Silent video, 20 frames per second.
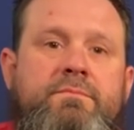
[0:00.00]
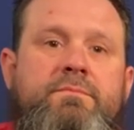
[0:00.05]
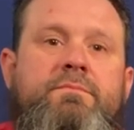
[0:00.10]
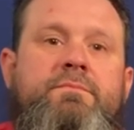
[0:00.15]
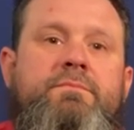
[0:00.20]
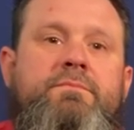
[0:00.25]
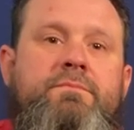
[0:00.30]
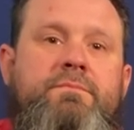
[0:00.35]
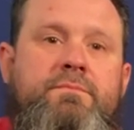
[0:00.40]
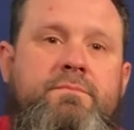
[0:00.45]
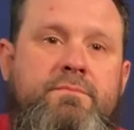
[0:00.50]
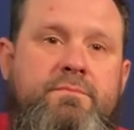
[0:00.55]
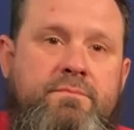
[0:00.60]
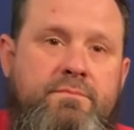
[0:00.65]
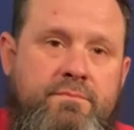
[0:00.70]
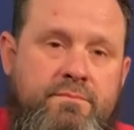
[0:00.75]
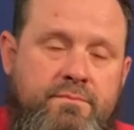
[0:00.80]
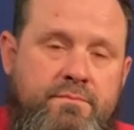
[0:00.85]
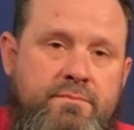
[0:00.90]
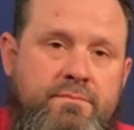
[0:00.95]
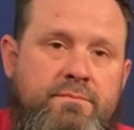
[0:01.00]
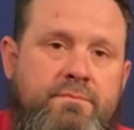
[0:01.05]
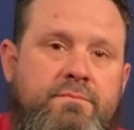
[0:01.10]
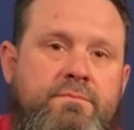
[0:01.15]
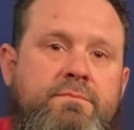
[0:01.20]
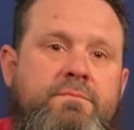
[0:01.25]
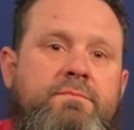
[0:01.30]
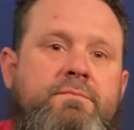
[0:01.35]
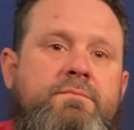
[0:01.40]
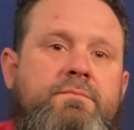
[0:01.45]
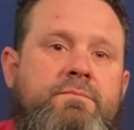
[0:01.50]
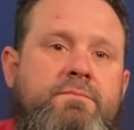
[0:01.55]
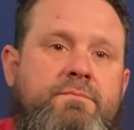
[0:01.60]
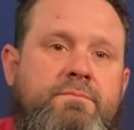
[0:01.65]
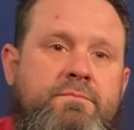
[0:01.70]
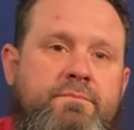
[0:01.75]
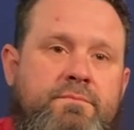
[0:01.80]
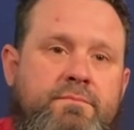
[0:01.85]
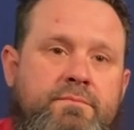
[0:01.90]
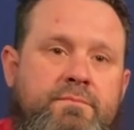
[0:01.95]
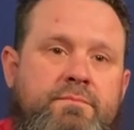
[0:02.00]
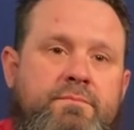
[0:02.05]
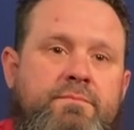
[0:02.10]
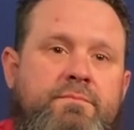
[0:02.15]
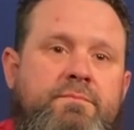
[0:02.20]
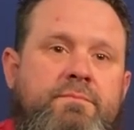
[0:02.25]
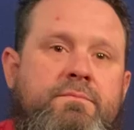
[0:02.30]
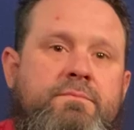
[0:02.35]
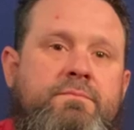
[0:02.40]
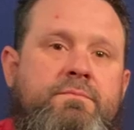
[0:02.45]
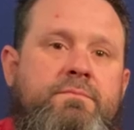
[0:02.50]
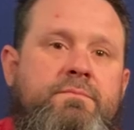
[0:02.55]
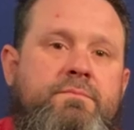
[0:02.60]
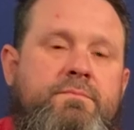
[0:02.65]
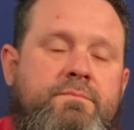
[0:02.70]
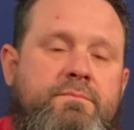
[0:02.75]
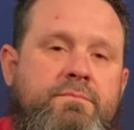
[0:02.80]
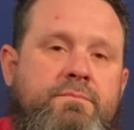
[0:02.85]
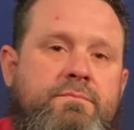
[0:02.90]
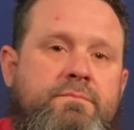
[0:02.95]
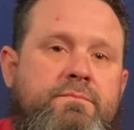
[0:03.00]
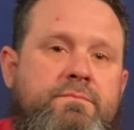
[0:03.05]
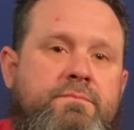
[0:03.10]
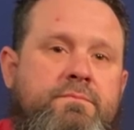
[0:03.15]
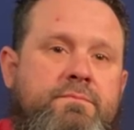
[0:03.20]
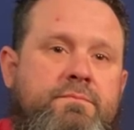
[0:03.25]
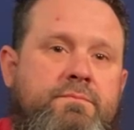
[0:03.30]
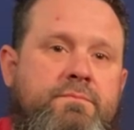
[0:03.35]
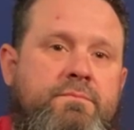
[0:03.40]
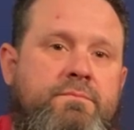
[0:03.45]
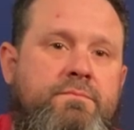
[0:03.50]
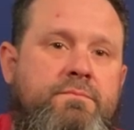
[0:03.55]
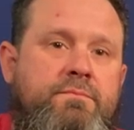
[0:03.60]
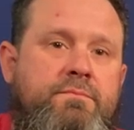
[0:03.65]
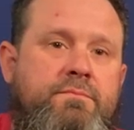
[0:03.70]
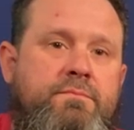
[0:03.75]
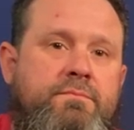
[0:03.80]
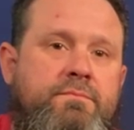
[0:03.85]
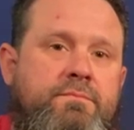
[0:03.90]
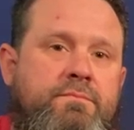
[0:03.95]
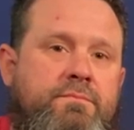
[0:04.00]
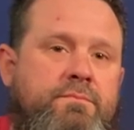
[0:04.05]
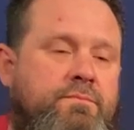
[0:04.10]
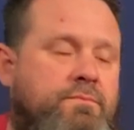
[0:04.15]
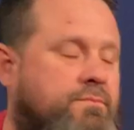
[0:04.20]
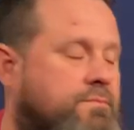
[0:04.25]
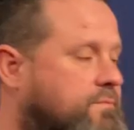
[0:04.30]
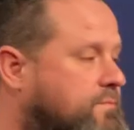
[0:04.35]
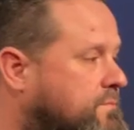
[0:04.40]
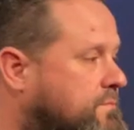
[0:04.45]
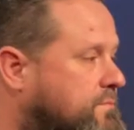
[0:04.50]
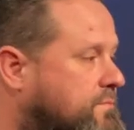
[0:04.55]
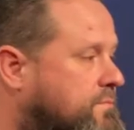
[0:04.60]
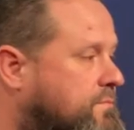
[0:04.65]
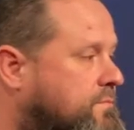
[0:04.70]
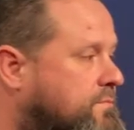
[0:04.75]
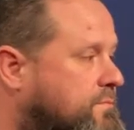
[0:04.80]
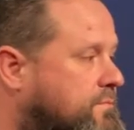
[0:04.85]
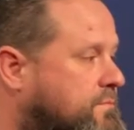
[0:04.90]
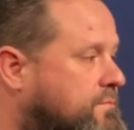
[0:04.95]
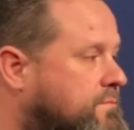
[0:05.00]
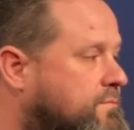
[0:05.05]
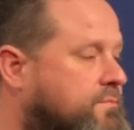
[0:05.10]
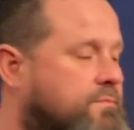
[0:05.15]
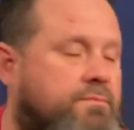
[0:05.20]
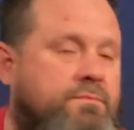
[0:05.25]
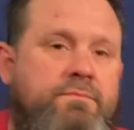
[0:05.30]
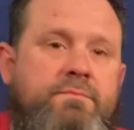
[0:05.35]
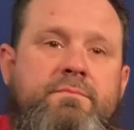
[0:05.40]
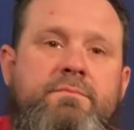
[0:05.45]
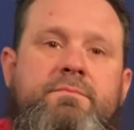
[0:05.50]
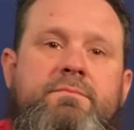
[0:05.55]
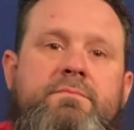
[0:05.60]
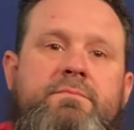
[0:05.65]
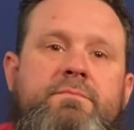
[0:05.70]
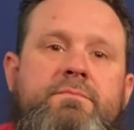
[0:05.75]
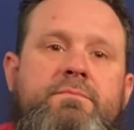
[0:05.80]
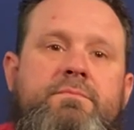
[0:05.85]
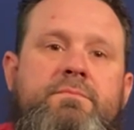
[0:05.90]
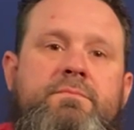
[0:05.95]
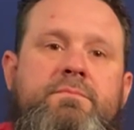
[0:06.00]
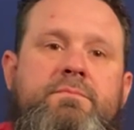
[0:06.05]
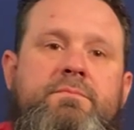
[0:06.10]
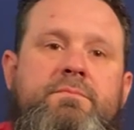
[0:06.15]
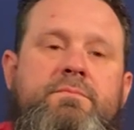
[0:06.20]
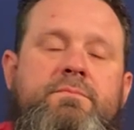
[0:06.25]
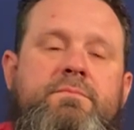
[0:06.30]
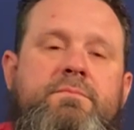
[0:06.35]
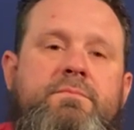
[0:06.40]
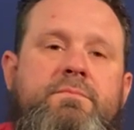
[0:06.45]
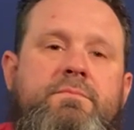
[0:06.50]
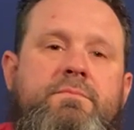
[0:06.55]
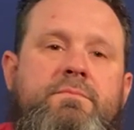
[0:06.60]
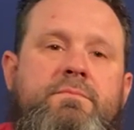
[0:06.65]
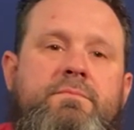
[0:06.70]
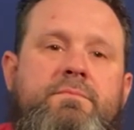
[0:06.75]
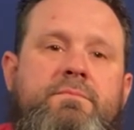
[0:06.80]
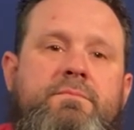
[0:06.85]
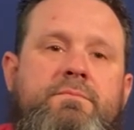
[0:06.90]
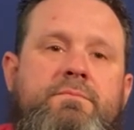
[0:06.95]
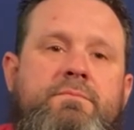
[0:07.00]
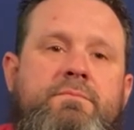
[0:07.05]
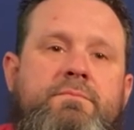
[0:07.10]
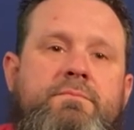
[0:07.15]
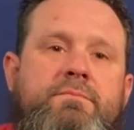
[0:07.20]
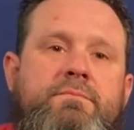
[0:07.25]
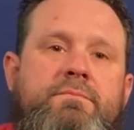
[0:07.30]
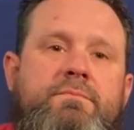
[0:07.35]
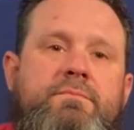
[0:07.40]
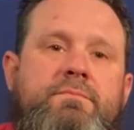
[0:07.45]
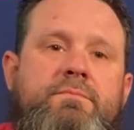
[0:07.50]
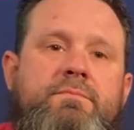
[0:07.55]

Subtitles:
(silent)